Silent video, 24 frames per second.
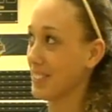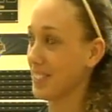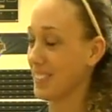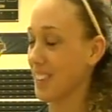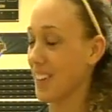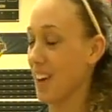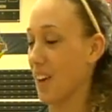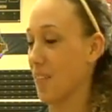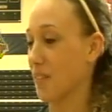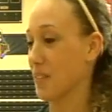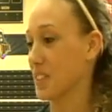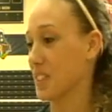
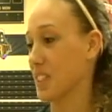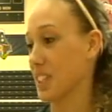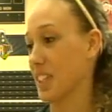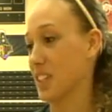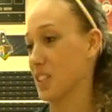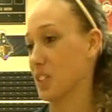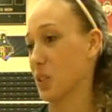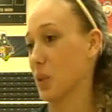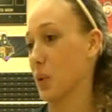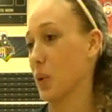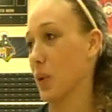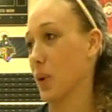
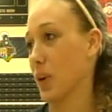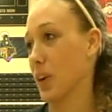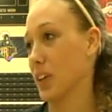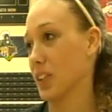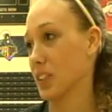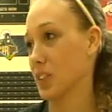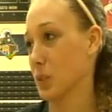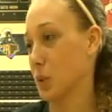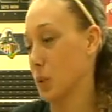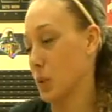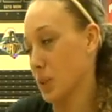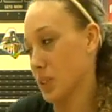conferences or
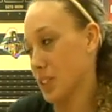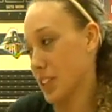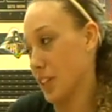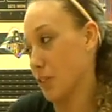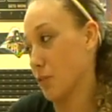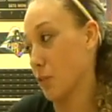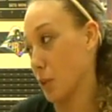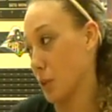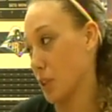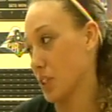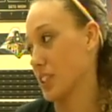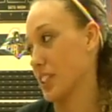schools
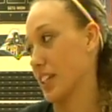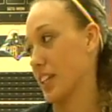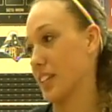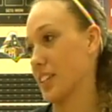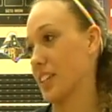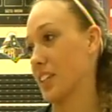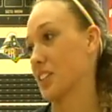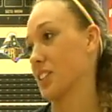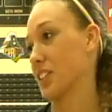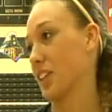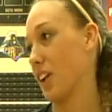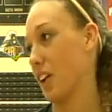like Florida State,
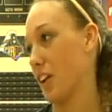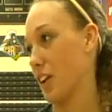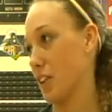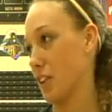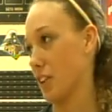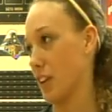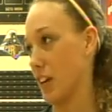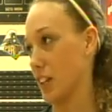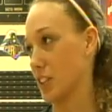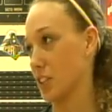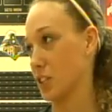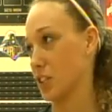because they are
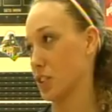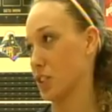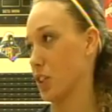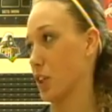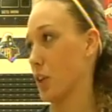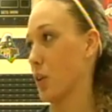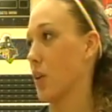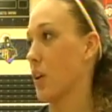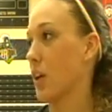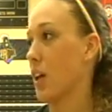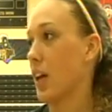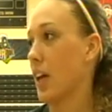international,
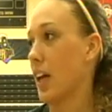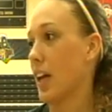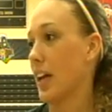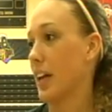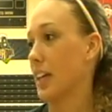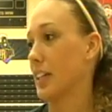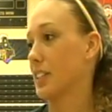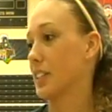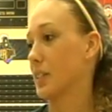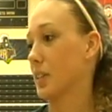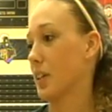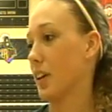so
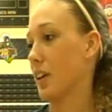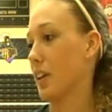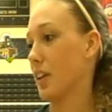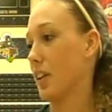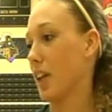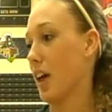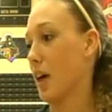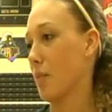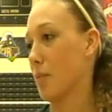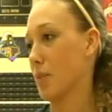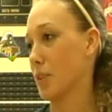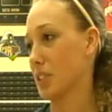it's a
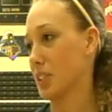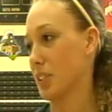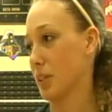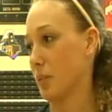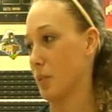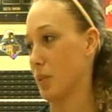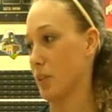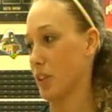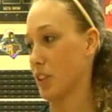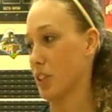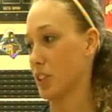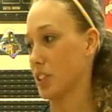lot more
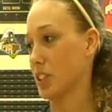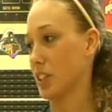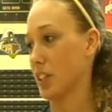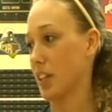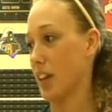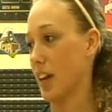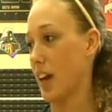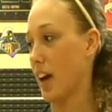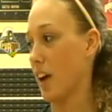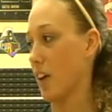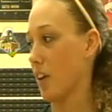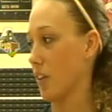similar
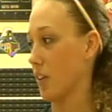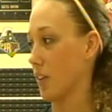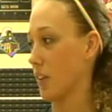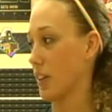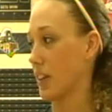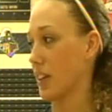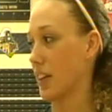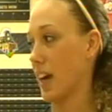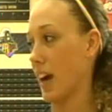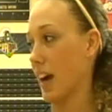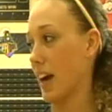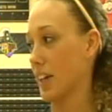to how
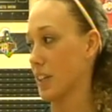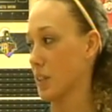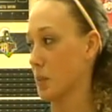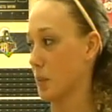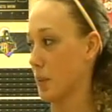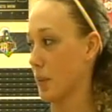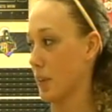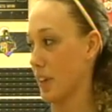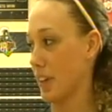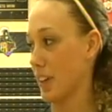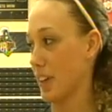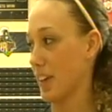guys
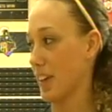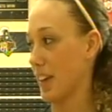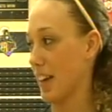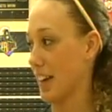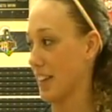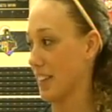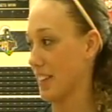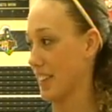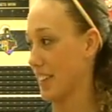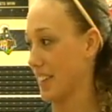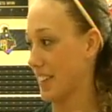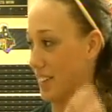play.
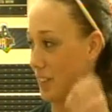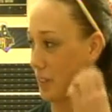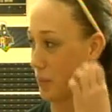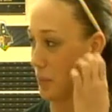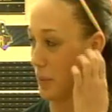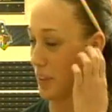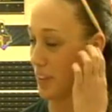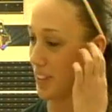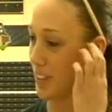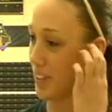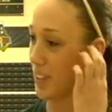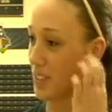I think it would
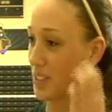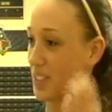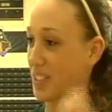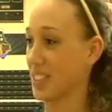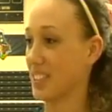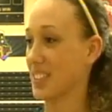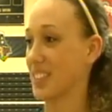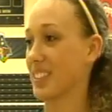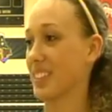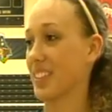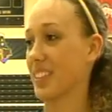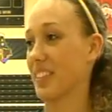be the
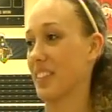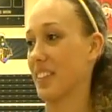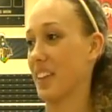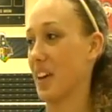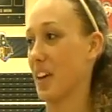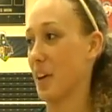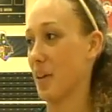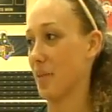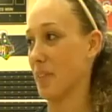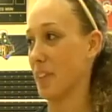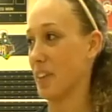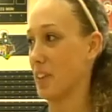closest.
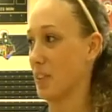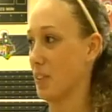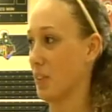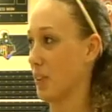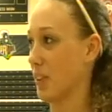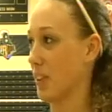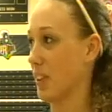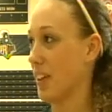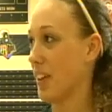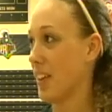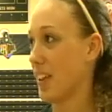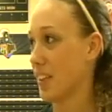
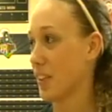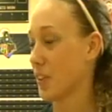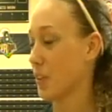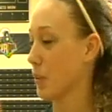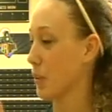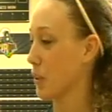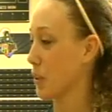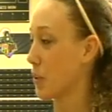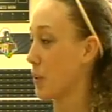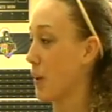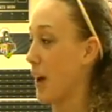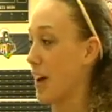They're
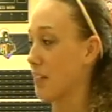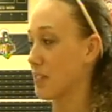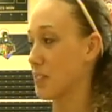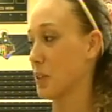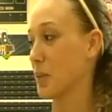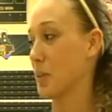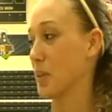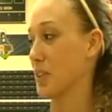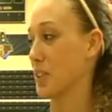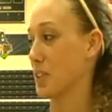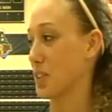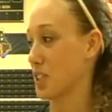really
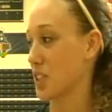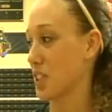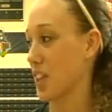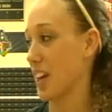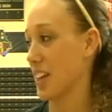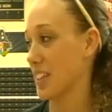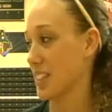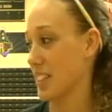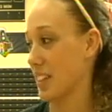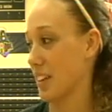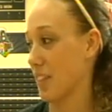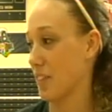crafty with their
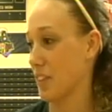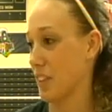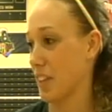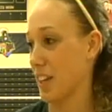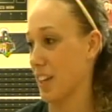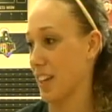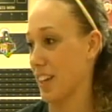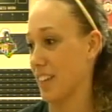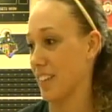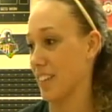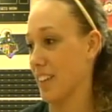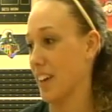shots and
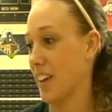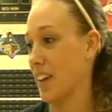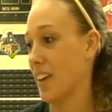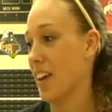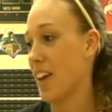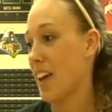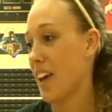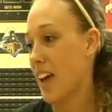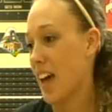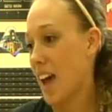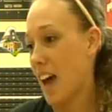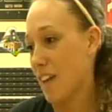everything, and then
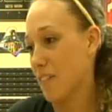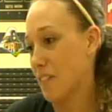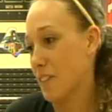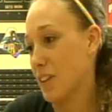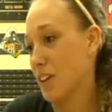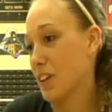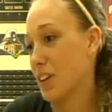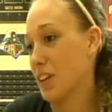I feel